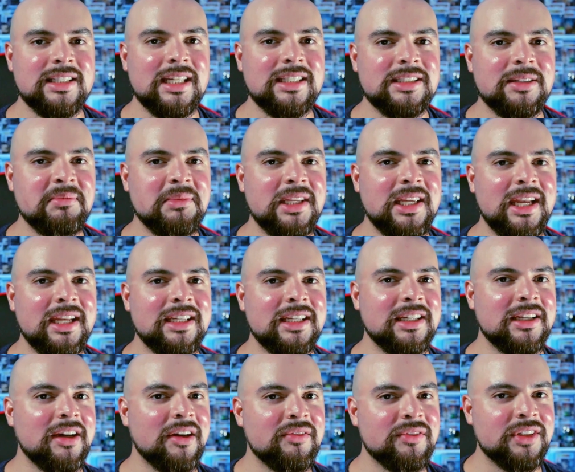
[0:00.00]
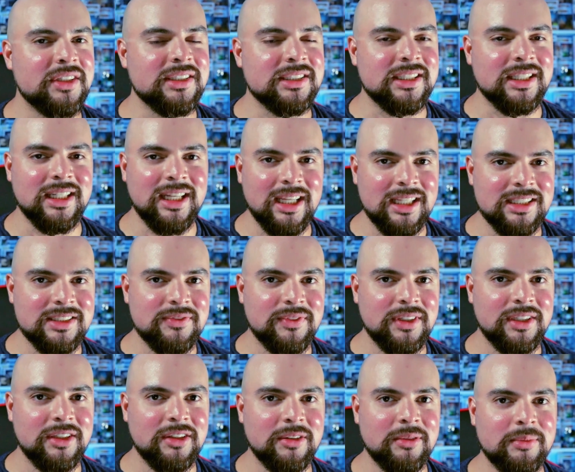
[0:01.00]
not something I can cover in today's
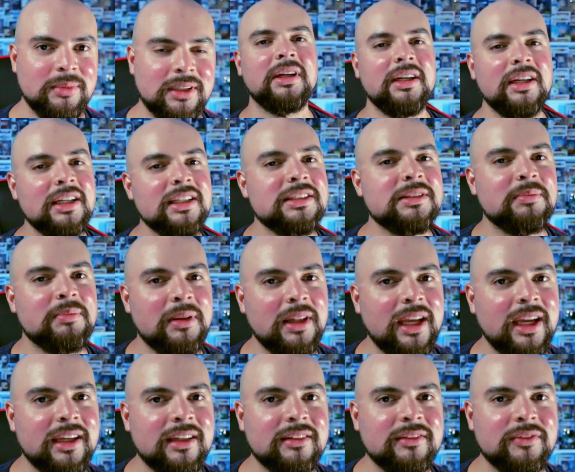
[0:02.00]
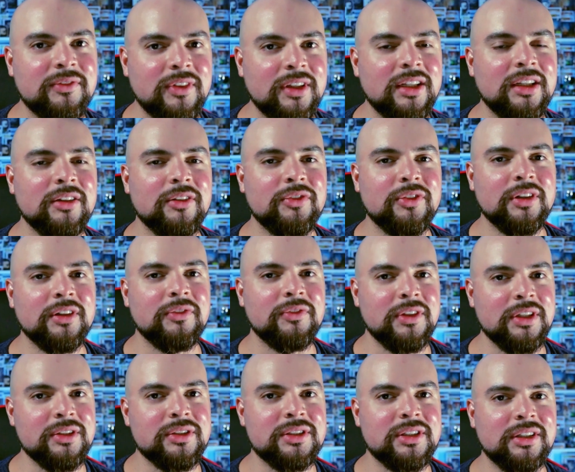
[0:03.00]
video, but it is a planned video for the
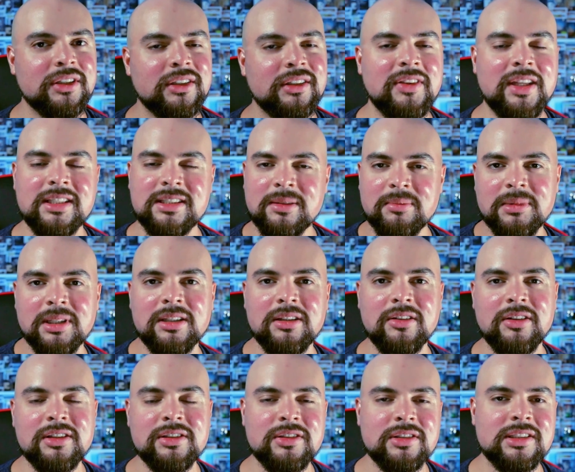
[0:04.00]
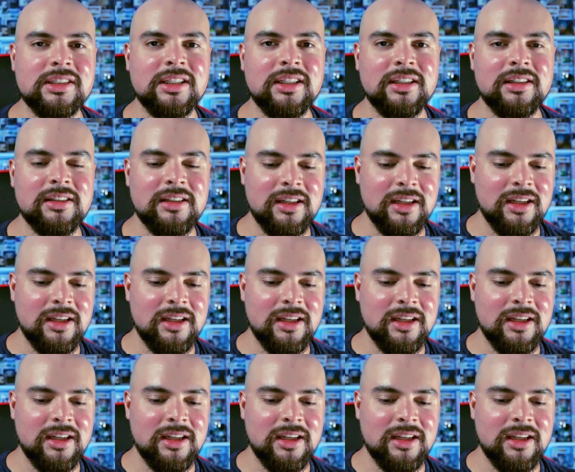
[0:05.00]
future. If that's something you're interested in,